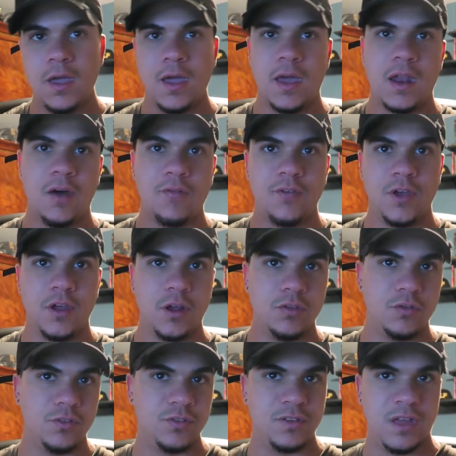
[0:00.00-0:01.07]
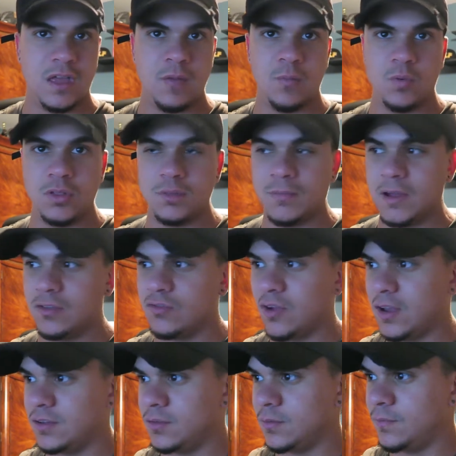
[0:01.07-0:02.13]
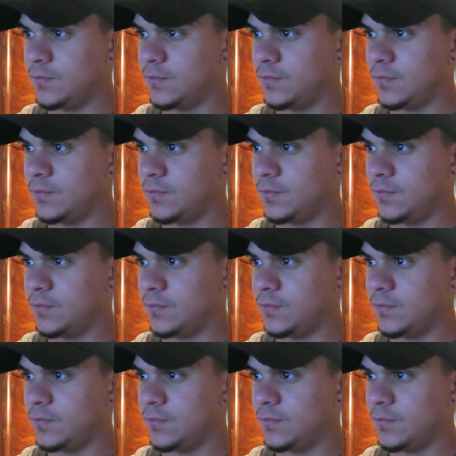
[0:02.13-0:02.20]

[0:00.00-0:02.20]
and I figured I'll do the same with my tricep